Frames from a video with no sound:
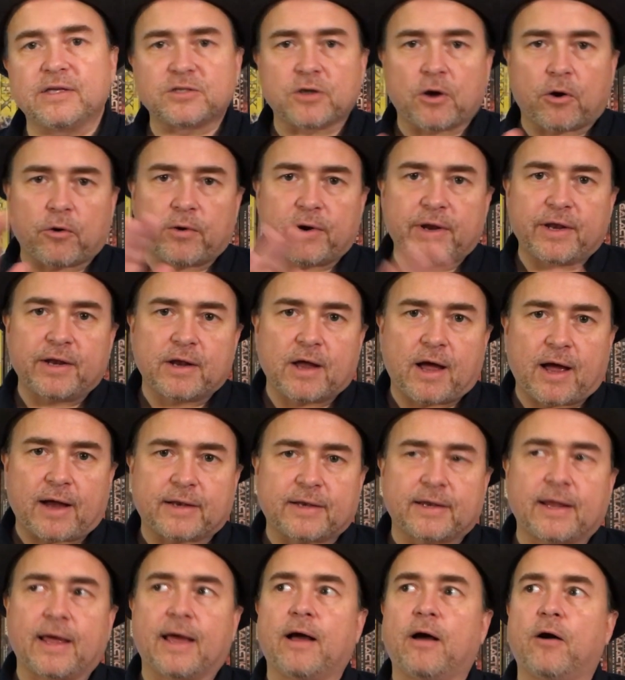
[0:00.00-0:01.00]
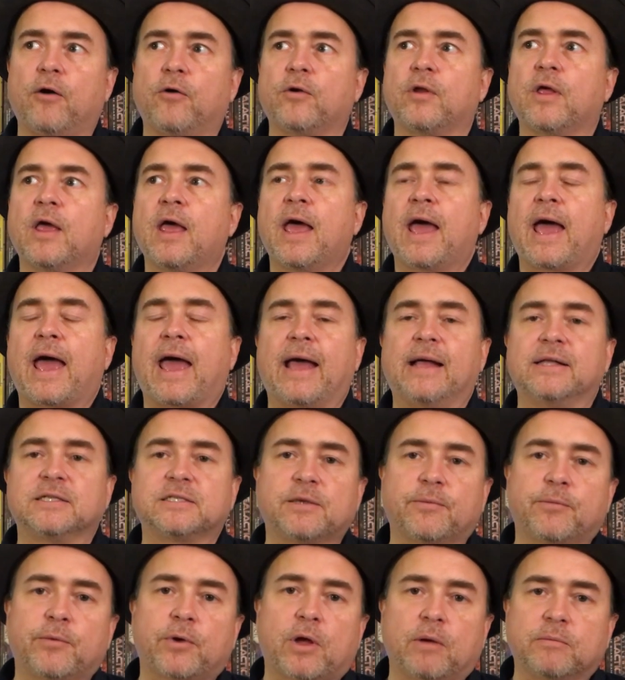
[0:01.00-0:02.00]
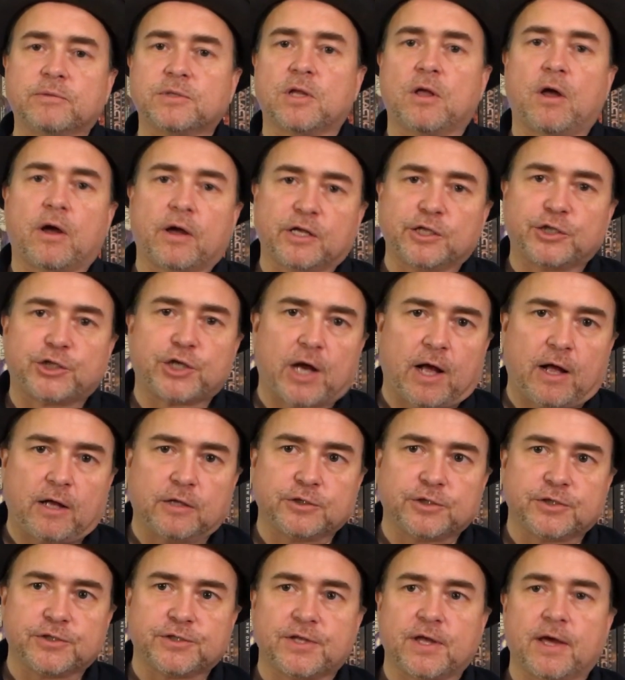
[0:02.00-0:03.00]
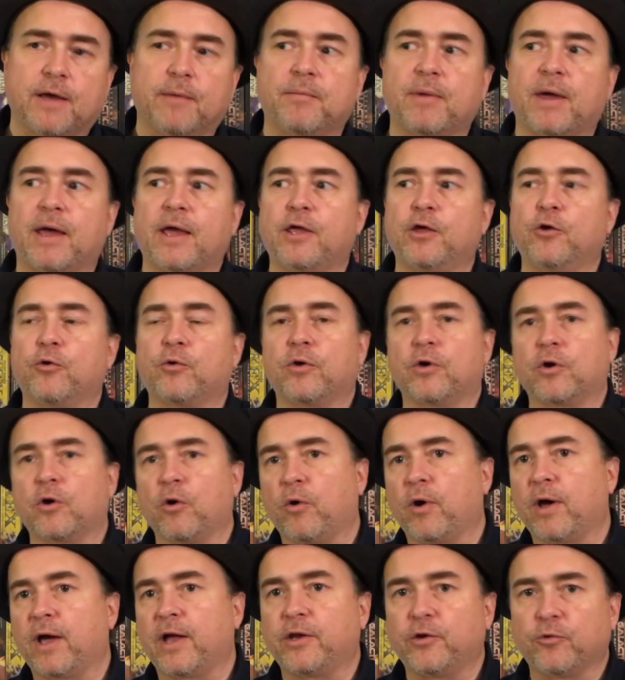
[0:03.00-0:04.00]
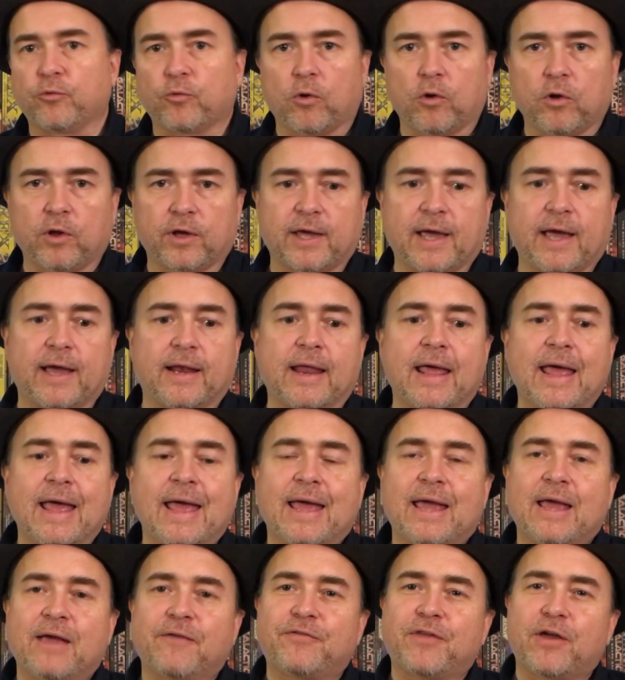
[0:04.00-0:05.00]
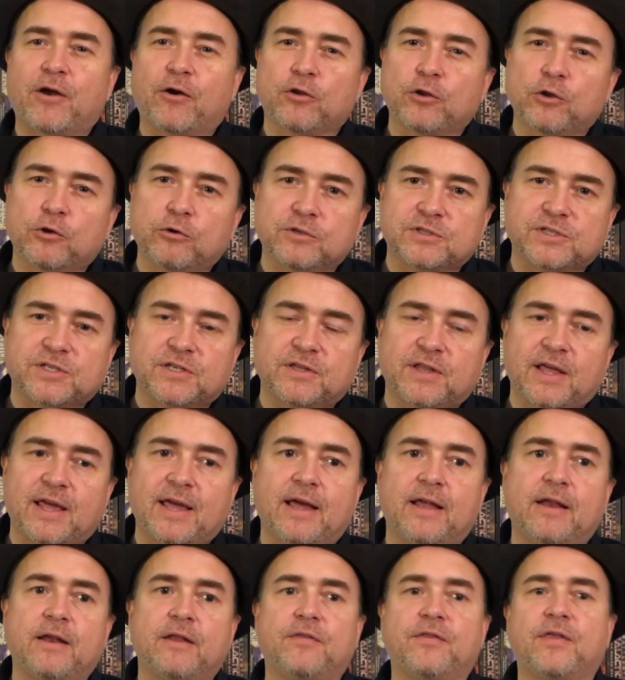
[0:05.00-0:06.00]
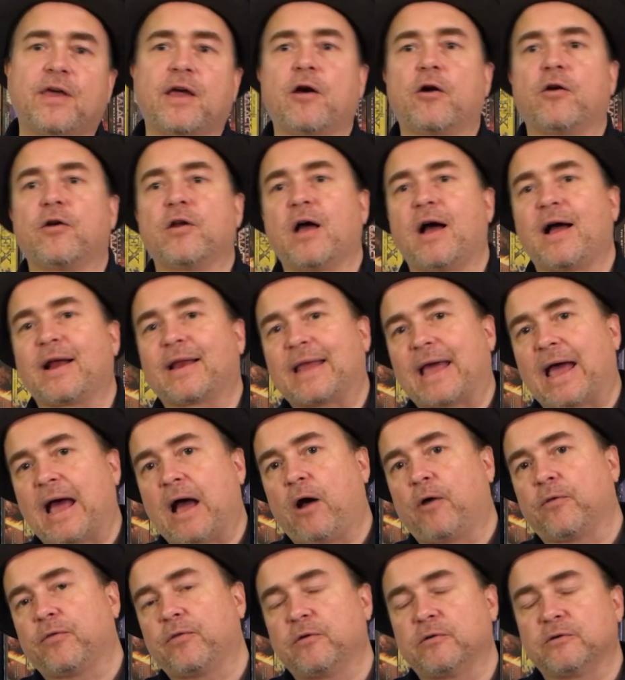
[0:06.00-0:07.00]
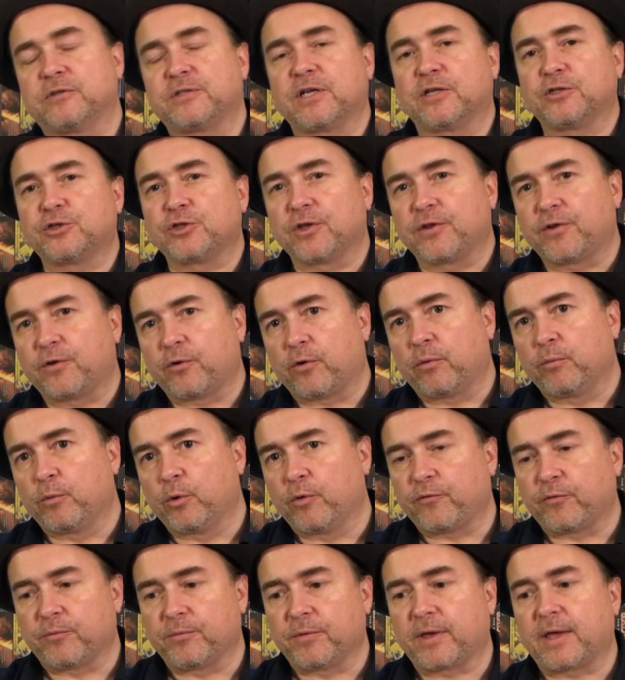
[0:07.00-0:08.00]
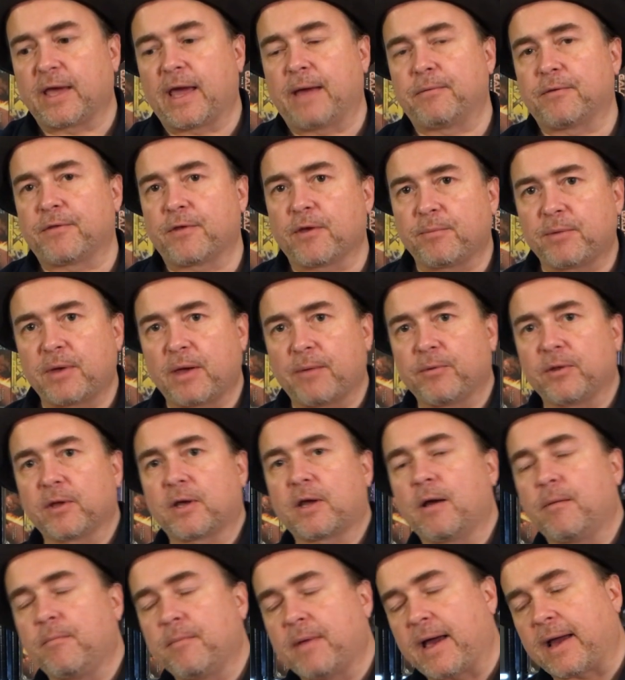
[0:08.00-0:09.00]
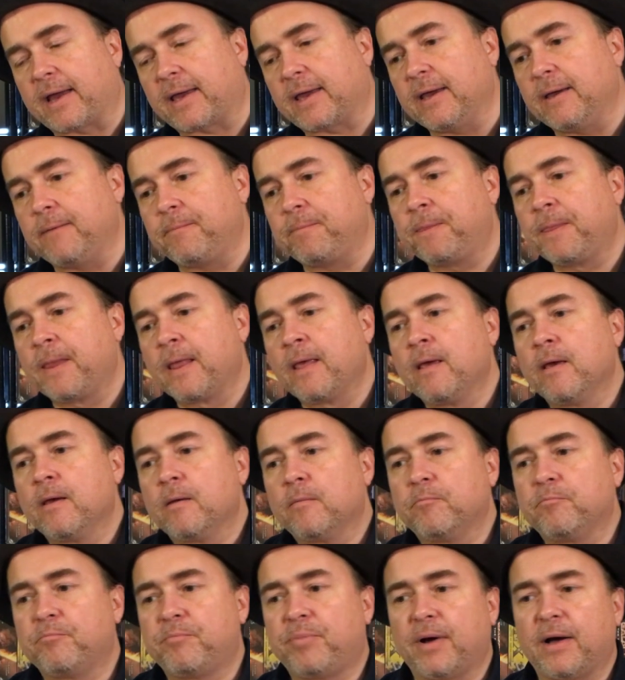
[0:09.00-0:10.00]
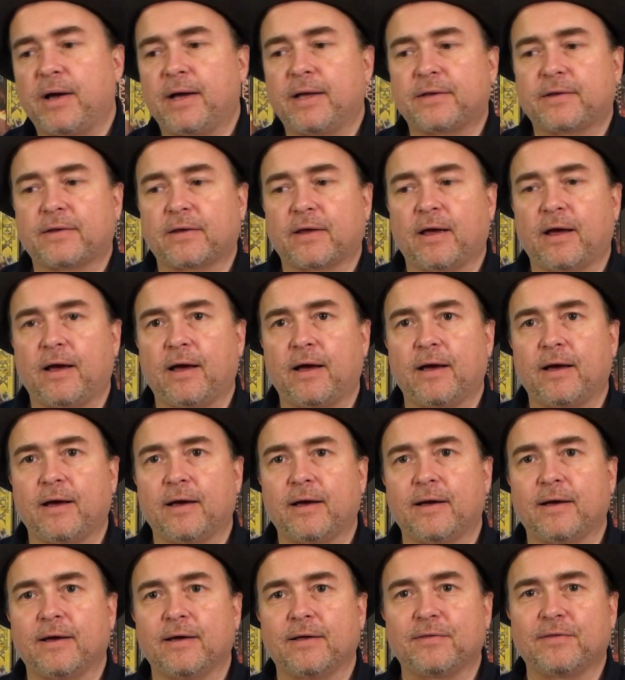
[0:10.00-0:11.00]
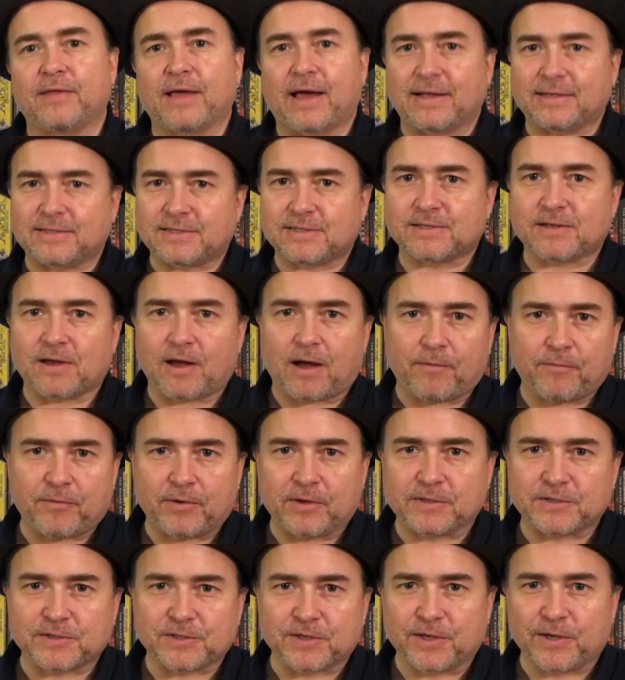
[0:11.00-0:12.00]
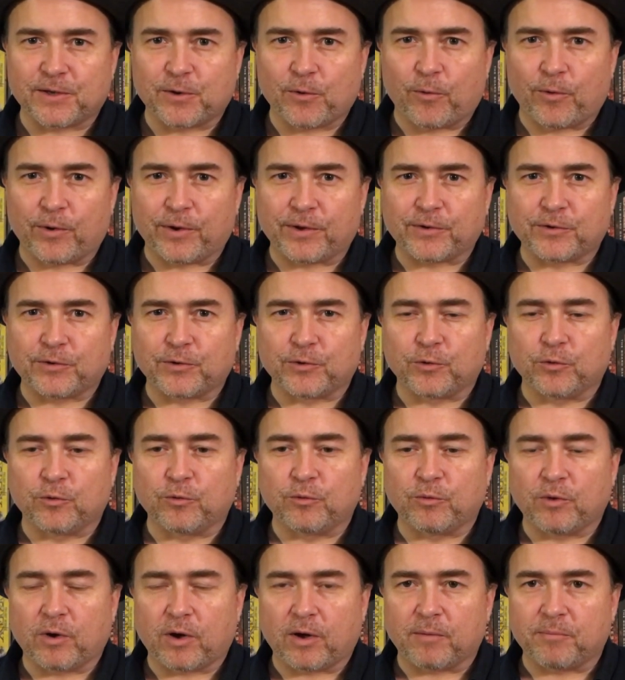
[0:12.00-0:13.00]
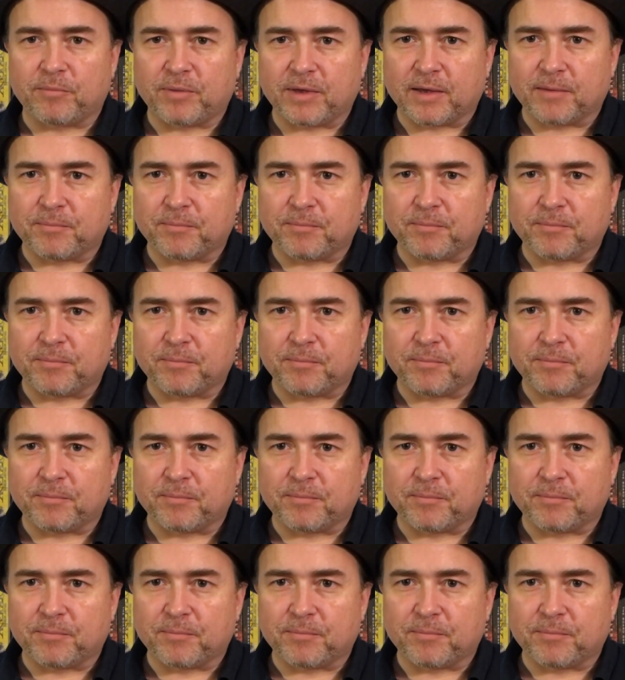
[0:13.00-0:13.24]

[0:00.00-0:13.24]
already knocked down and someone comes along and challenges them, you can go ahead, you roll again. If they are loose, then they are knocked out. They're removed from the game. They'll be able to come back in, but that's obviously going to be a